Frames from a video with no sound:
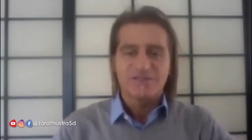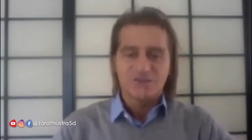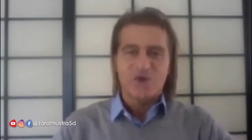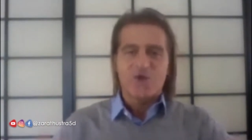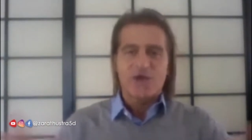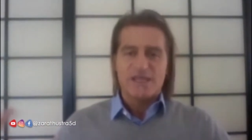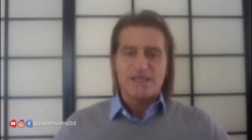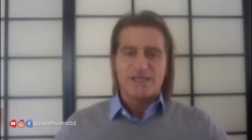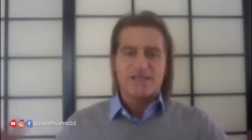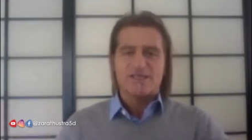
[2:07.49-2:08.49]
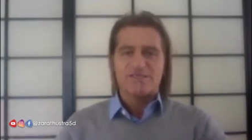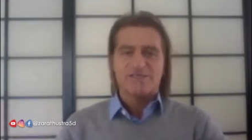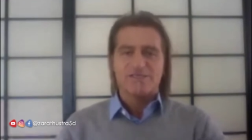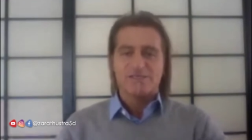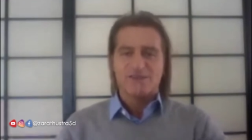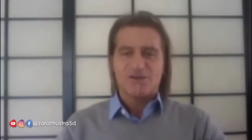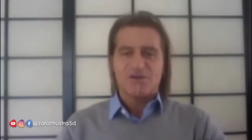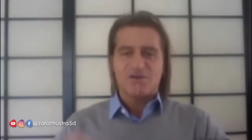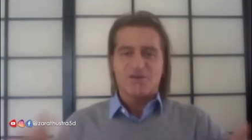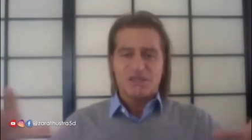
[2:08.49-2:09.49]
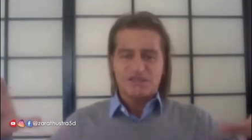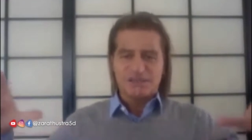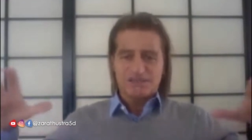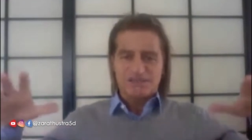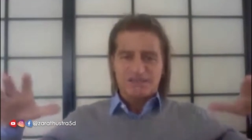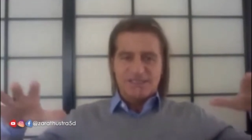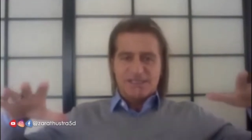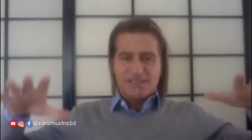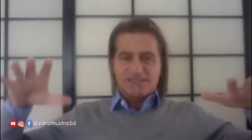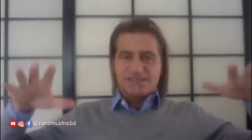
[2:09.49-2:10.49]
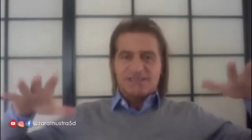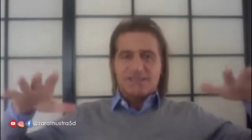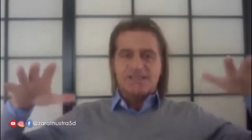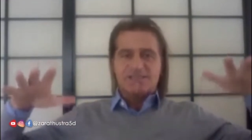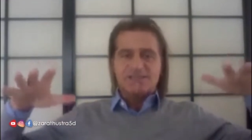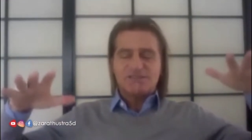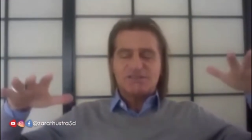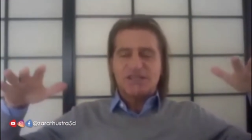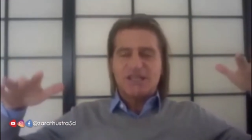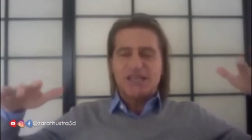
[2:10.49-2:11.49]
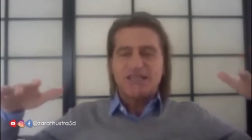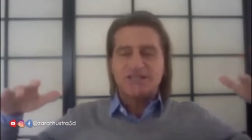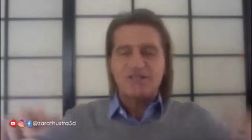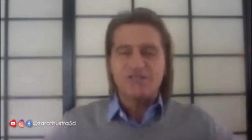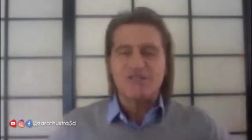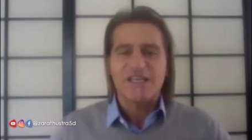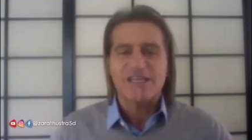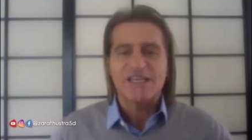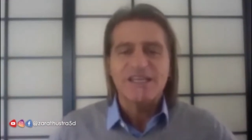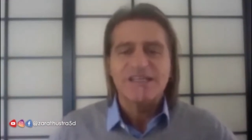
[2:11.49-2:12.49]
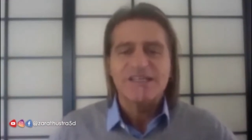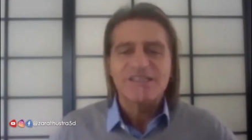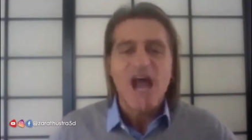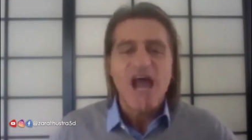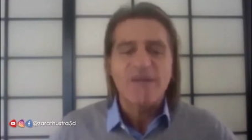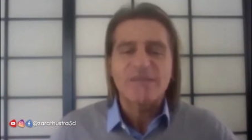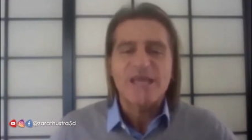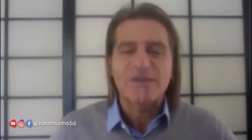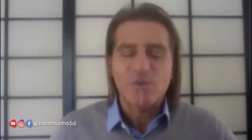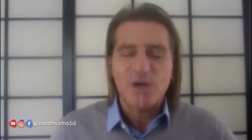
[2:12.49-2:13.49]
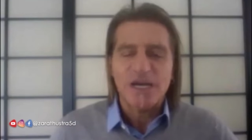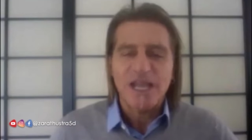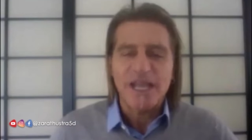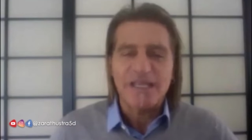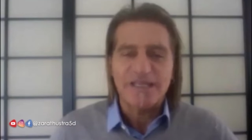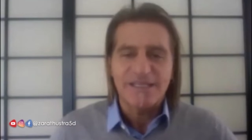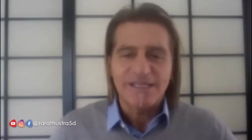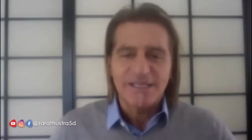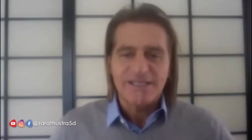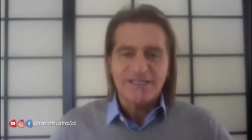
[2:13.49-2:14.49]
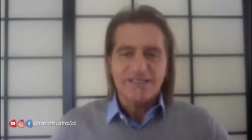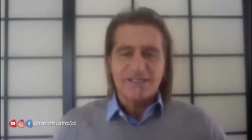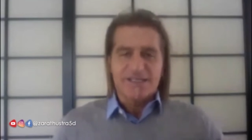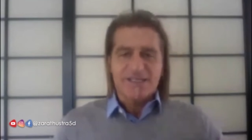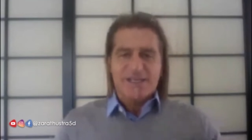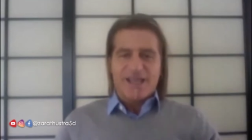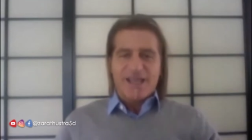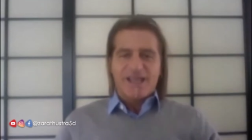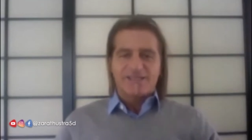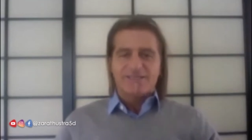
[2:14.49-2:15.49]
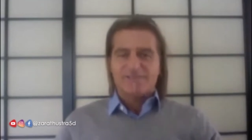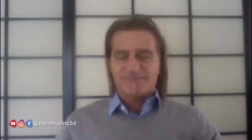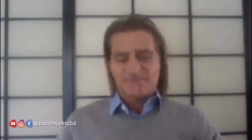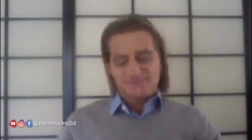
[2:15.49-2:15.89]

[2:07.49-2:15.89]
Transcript: is growing. So it's it's an interest interesting time that we're in, and